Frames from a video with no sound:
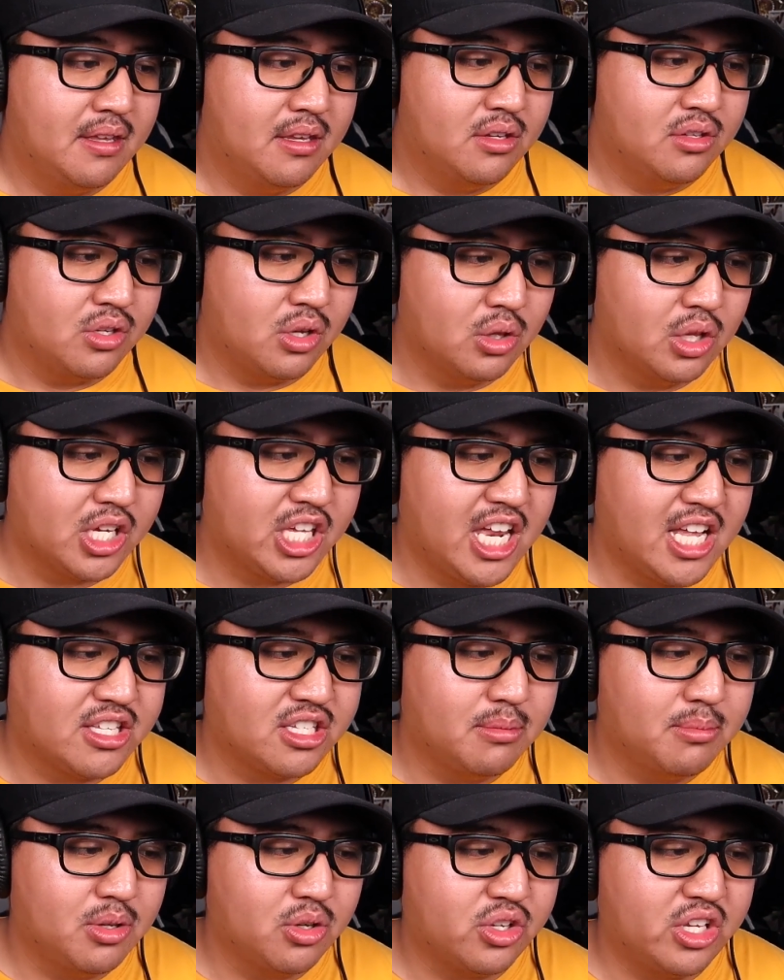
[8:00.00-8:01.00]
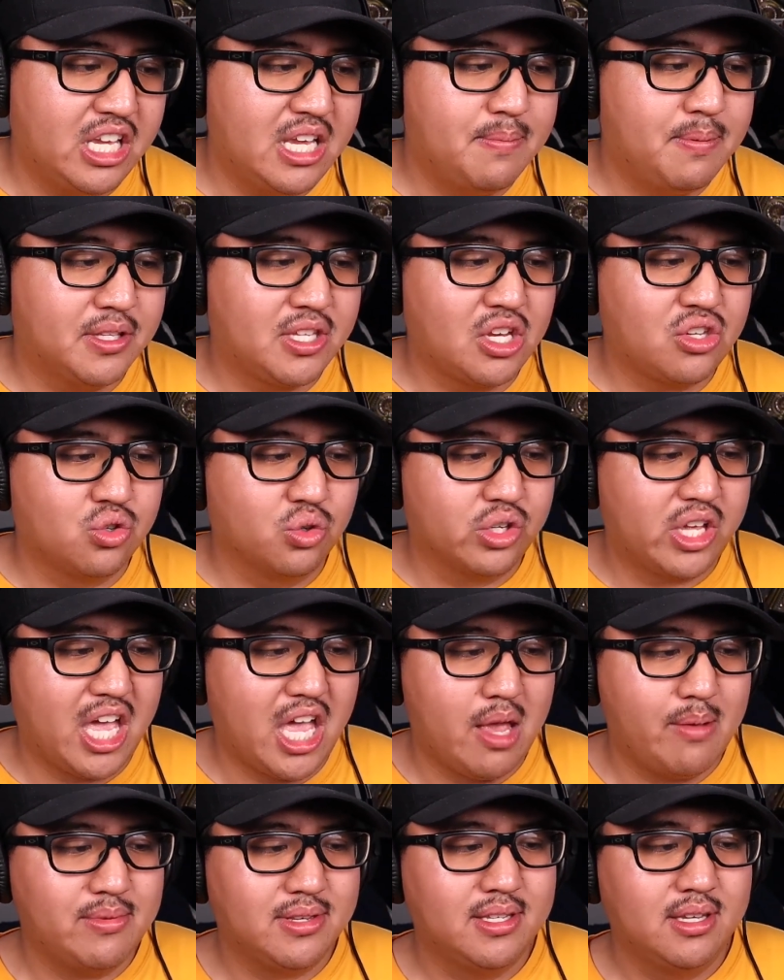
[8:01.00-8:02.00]
So looking at some of their key potential
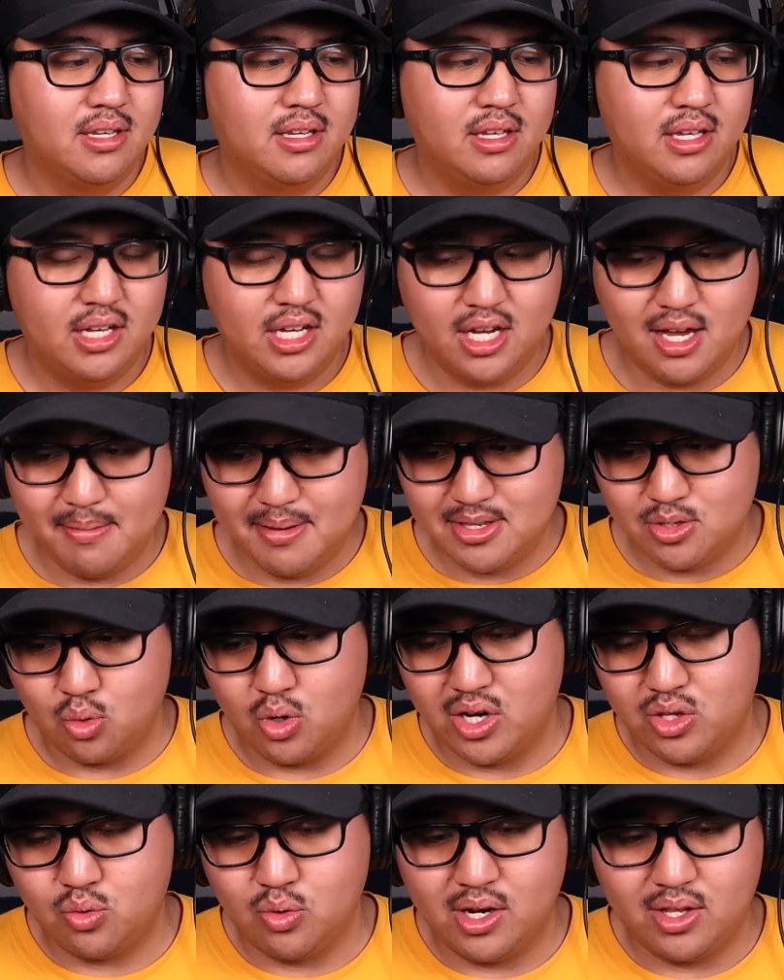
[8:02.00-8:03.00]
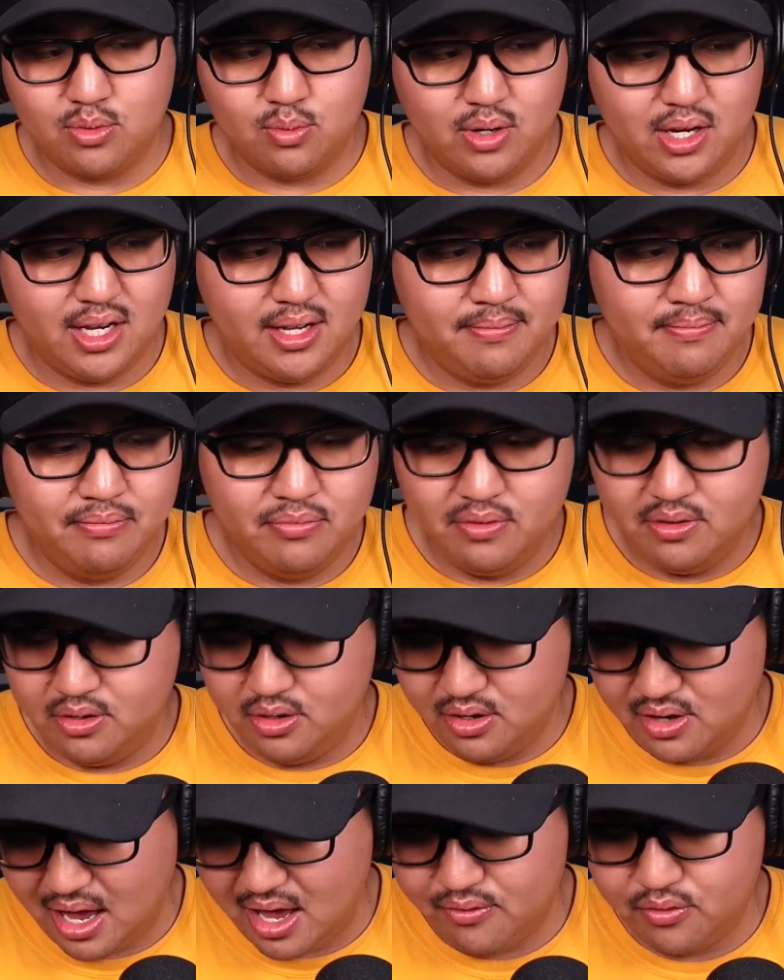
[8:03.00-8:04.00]
games in 2023,
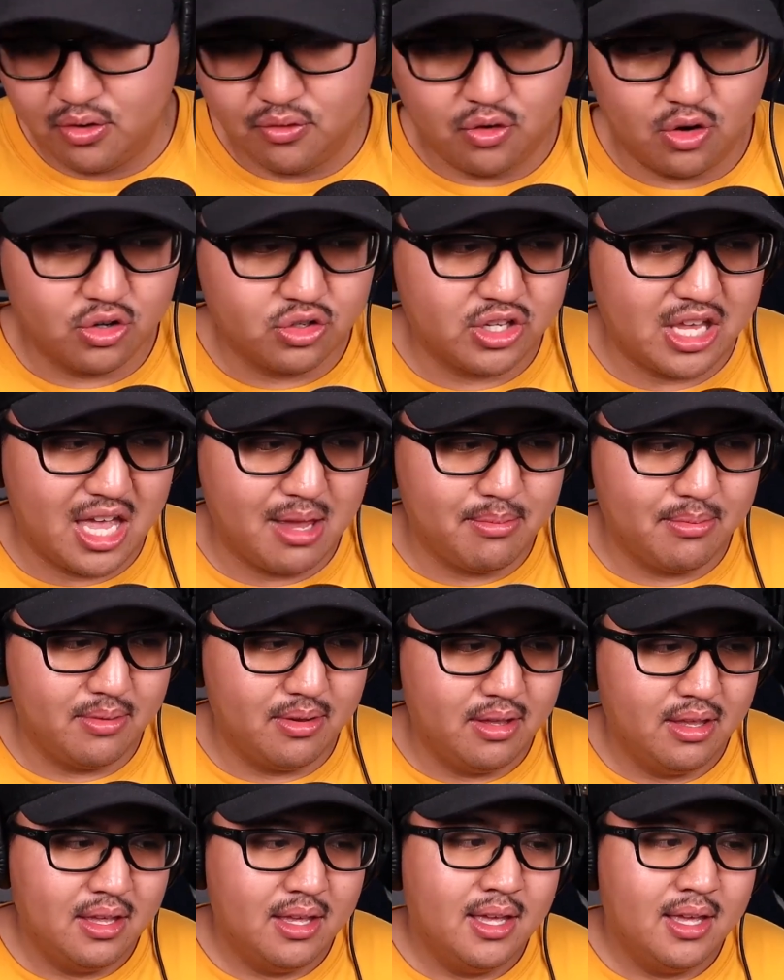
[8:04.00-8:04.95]
you have your first game